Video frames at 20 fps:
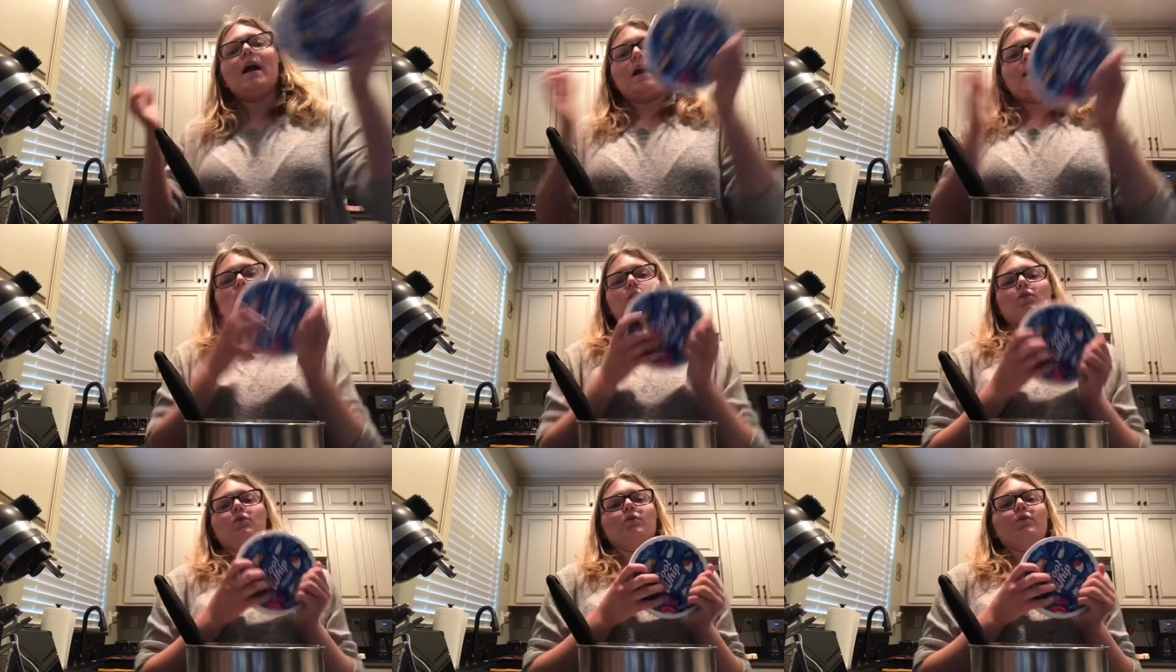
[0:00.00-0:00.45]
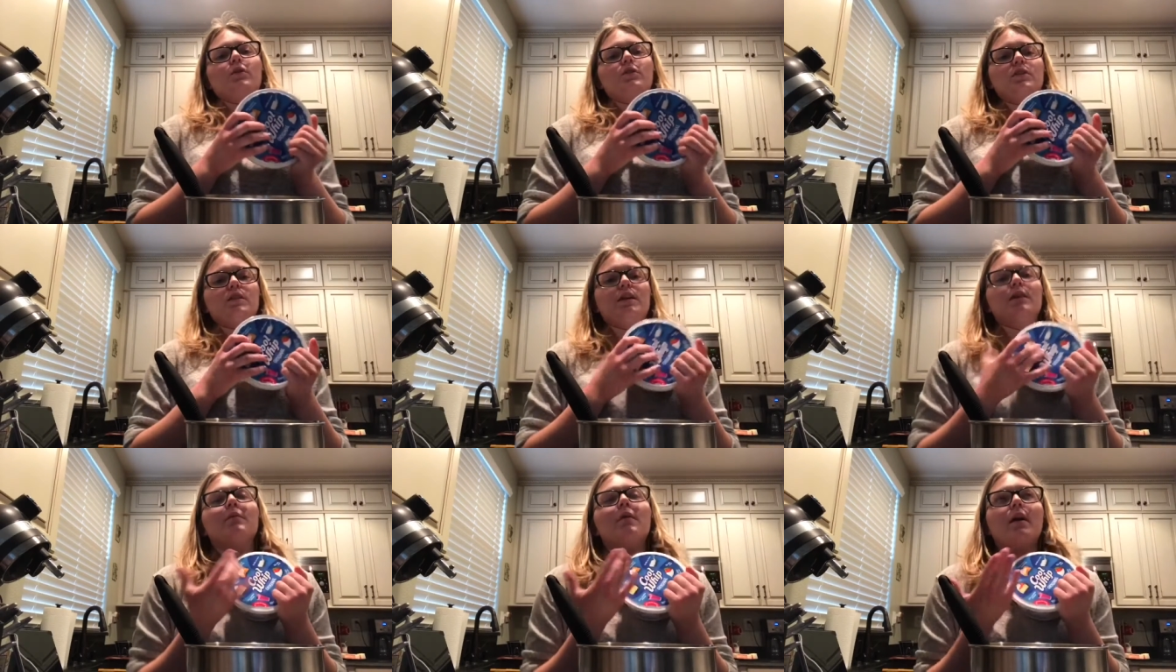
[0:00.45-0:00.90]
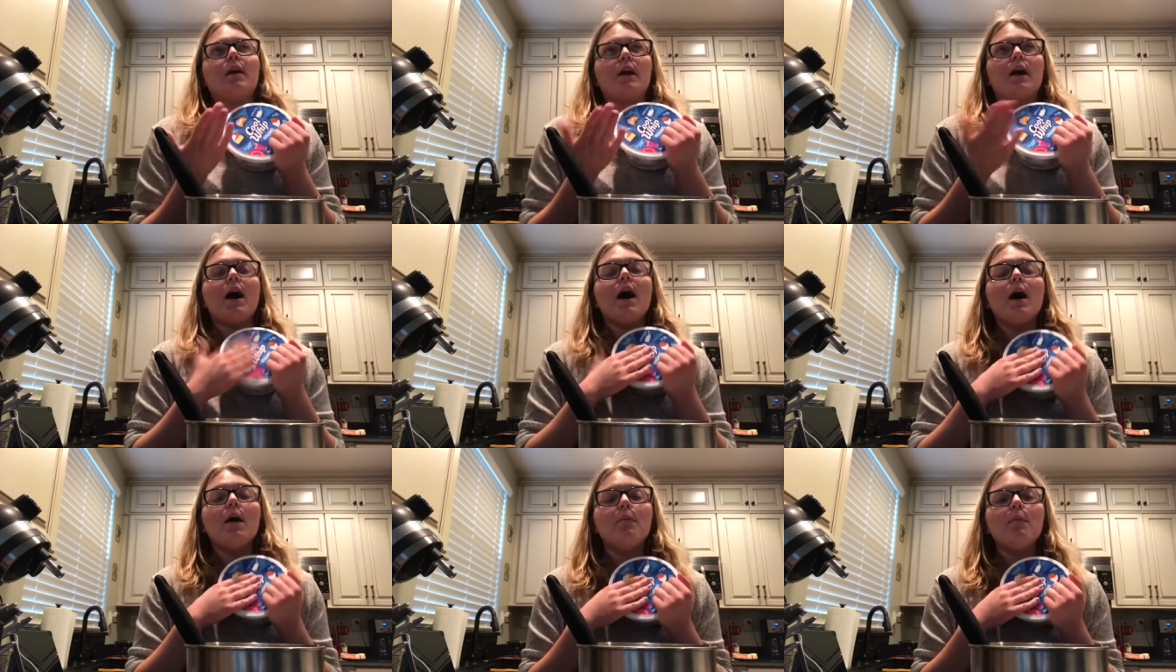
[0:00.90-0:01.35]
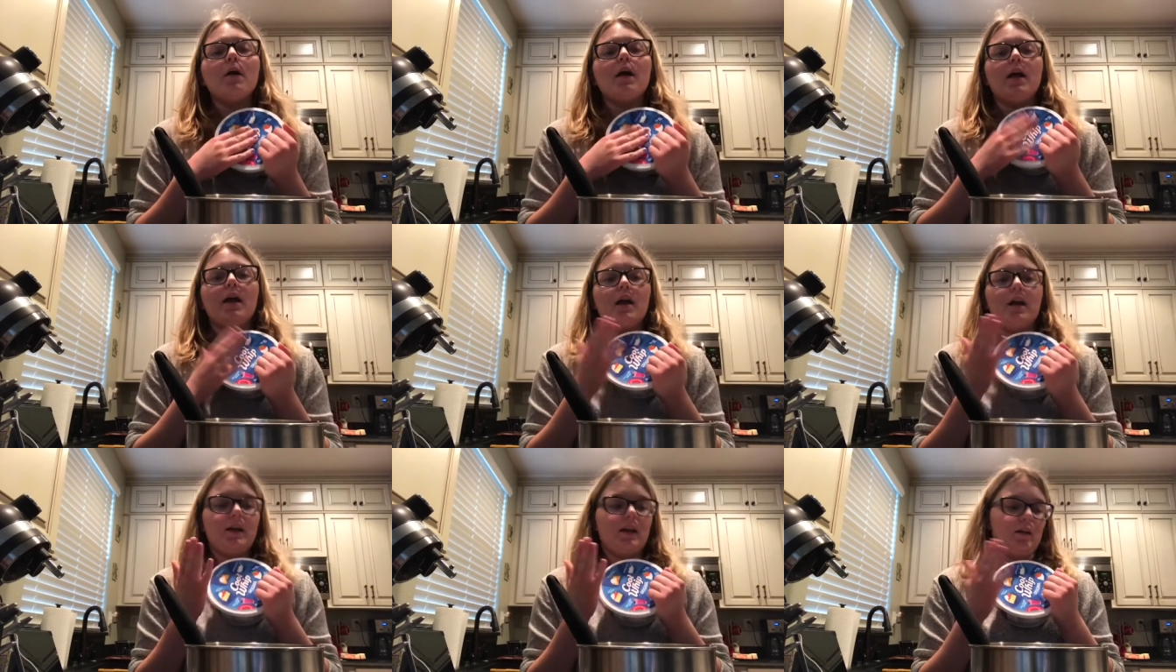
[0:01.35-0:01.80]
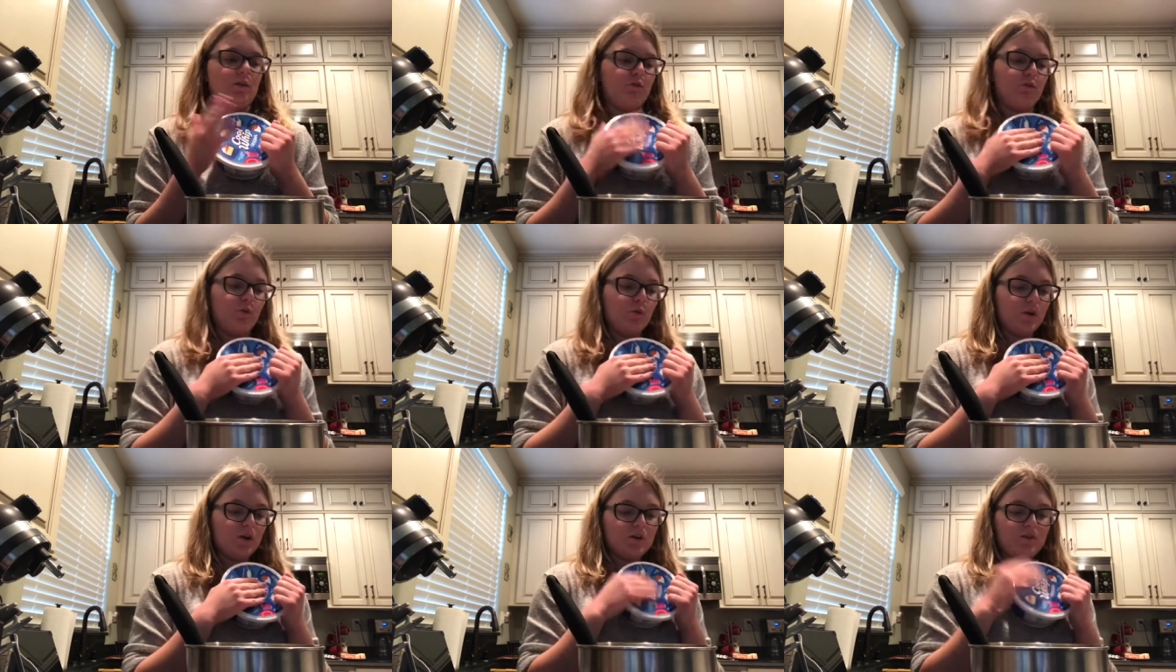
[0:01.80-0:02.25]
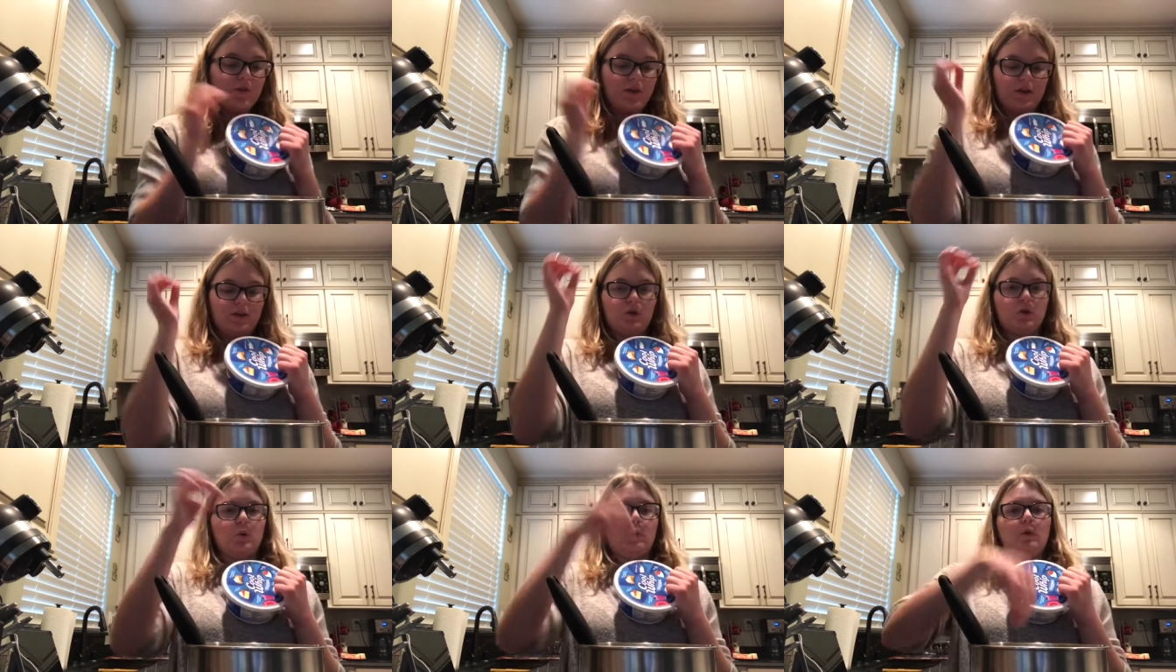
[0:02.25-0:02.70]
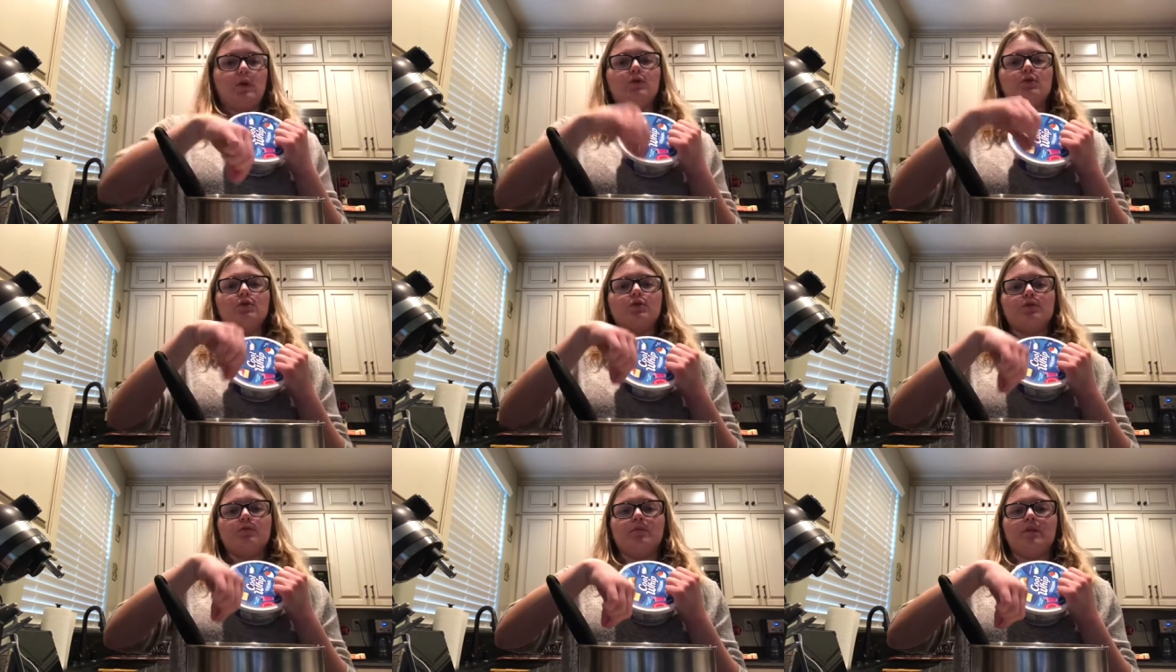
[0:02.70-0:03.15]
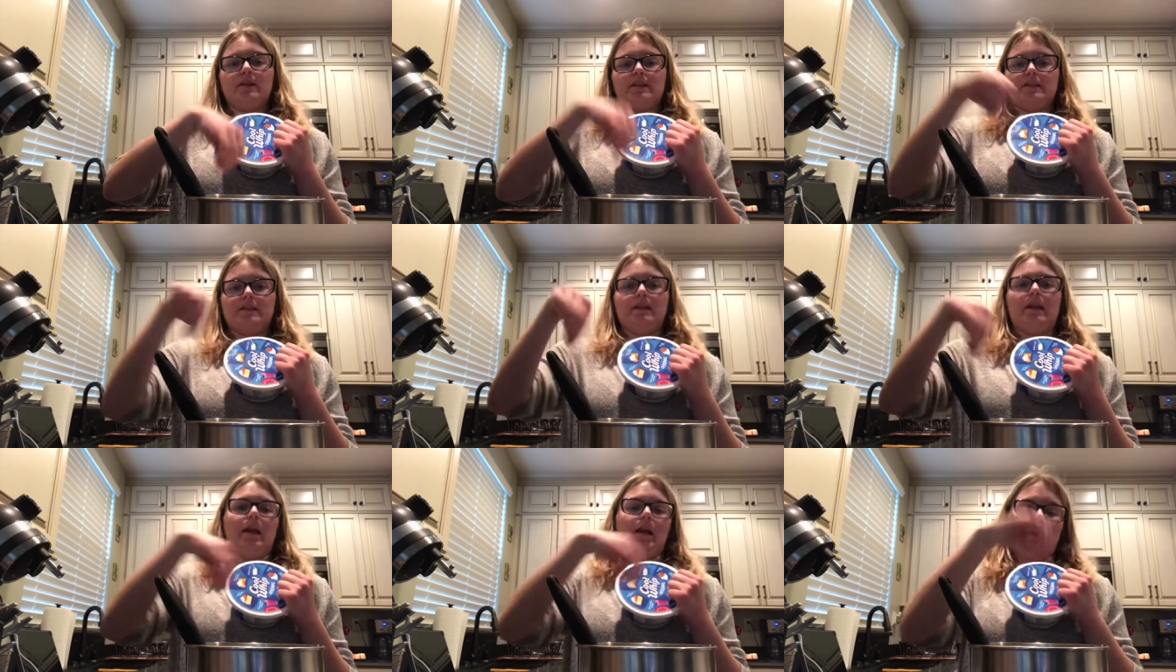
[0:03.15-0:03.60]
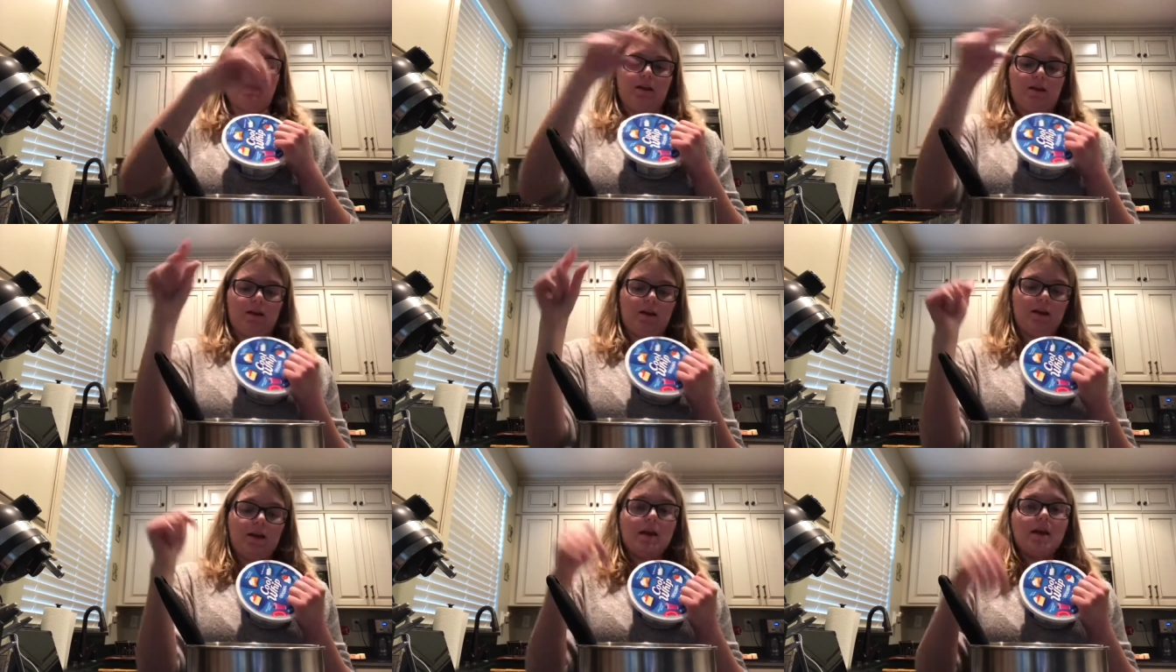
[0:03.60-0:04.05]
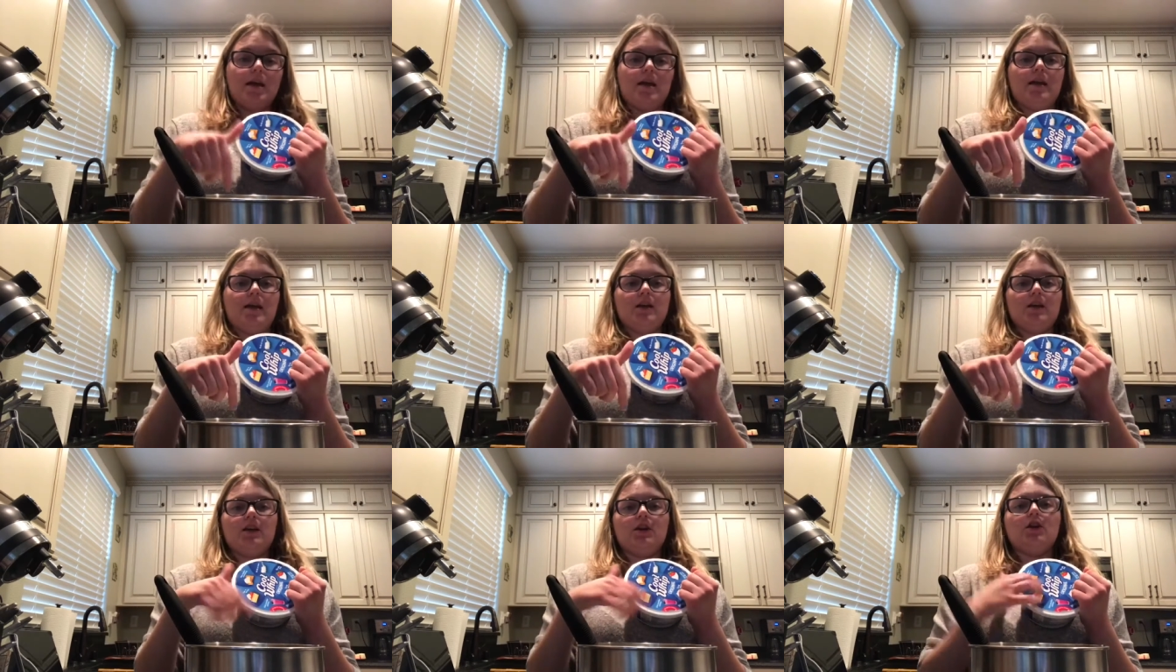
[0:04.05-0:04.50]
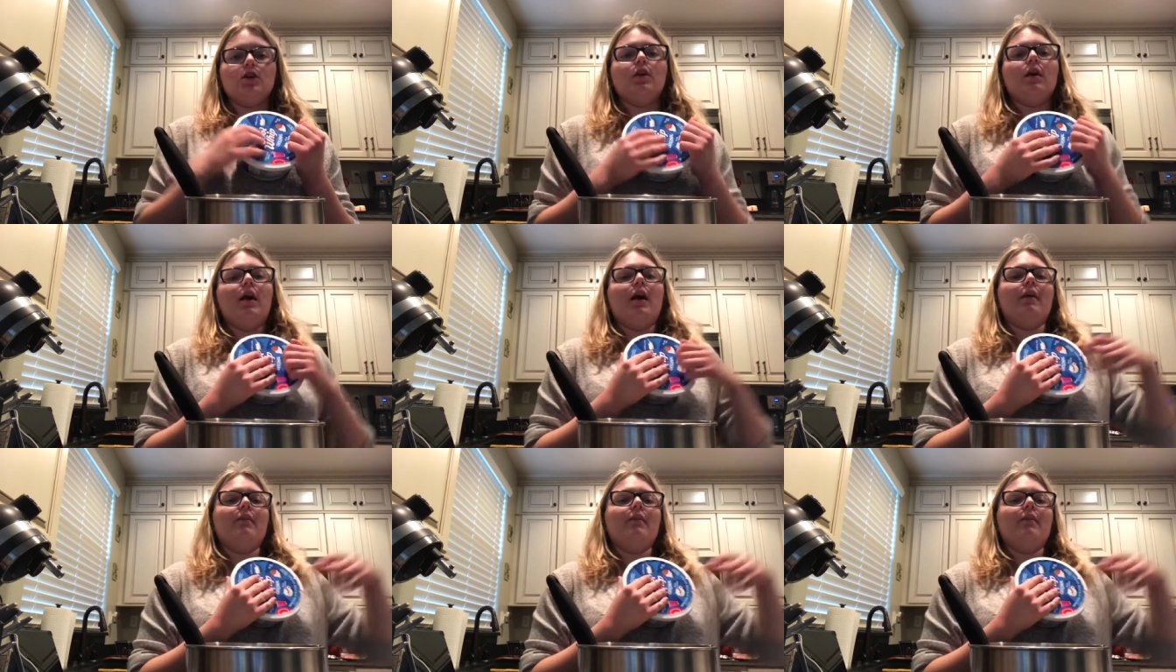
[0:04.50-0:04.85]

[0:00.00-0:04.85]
and you're going to get about a cup and a fourth, and you're going to mix it in here.